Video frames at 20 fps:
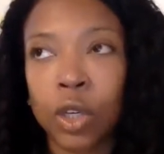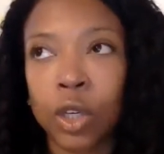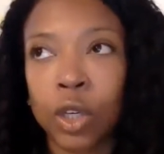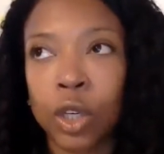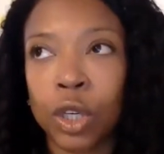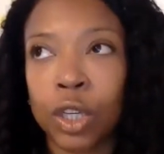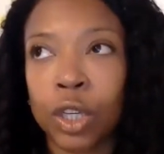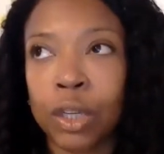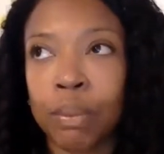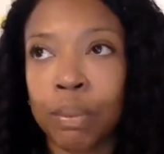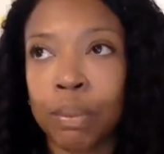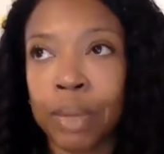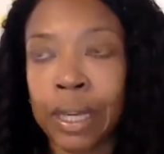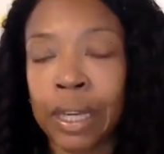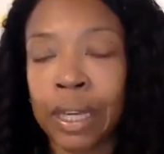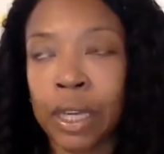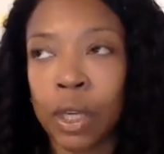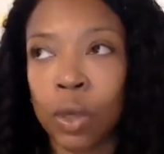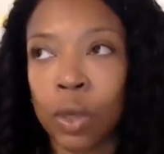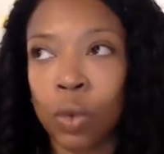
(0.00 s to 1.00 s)
could
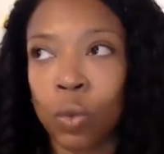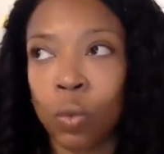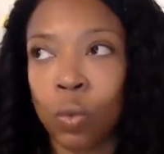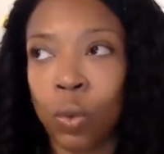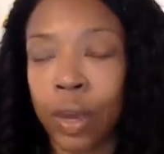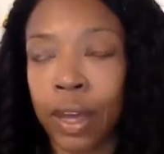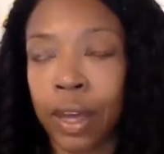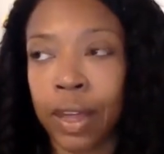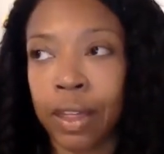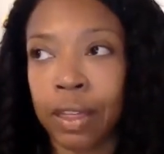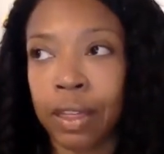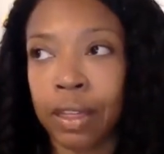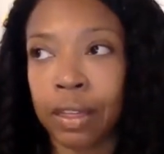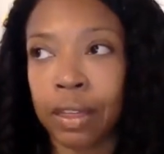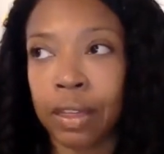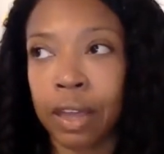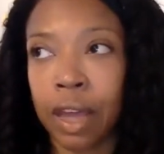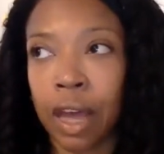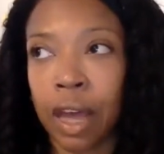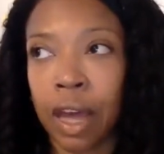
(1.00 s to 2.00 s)
be with
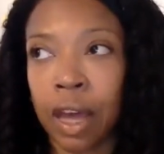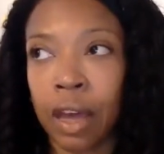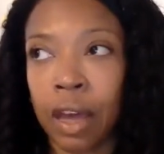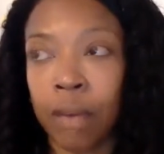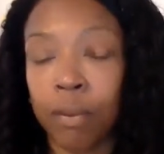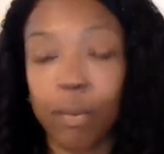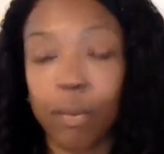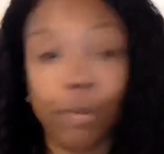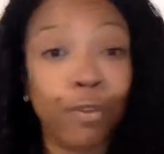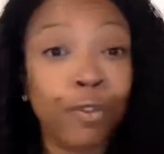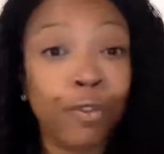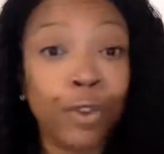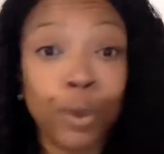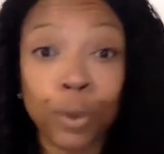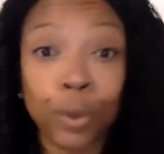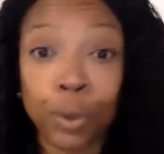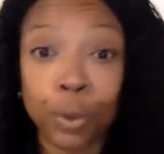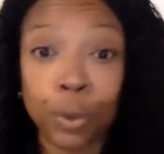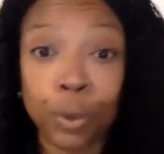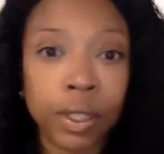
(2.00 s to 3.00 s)

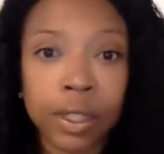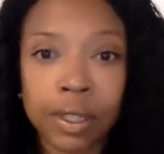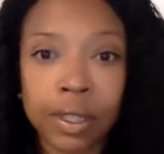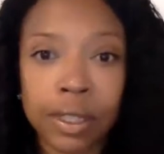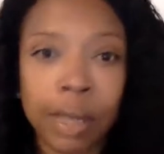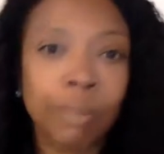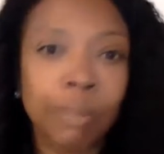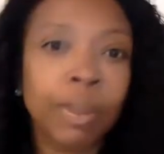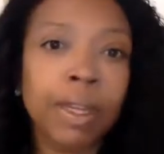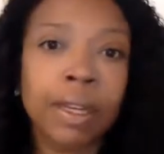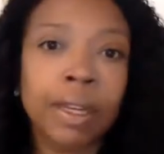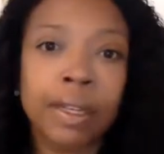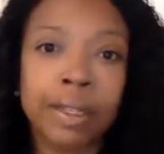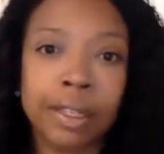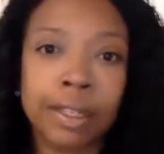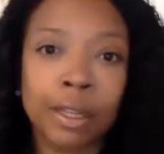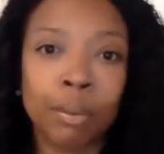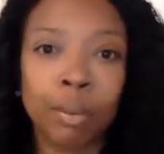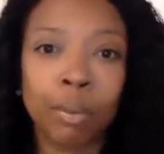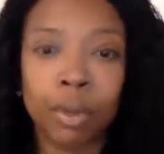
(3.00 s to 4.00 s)
food, something as
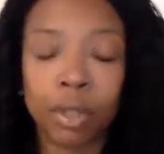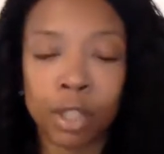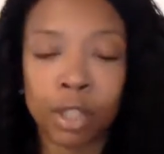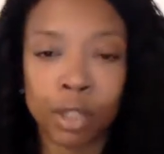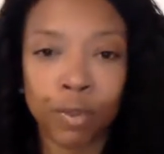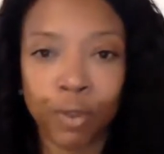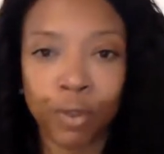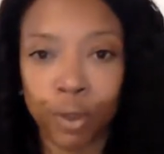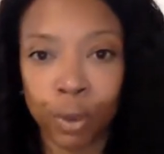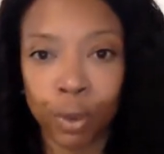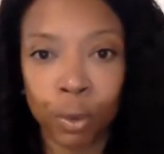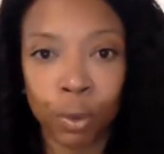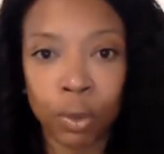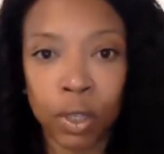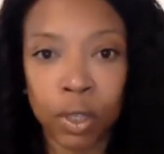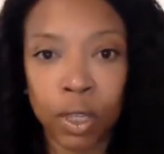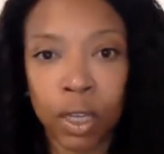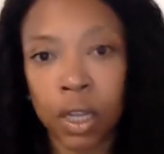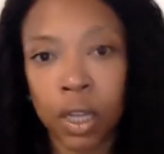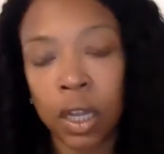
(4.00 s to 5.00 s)
simple as food,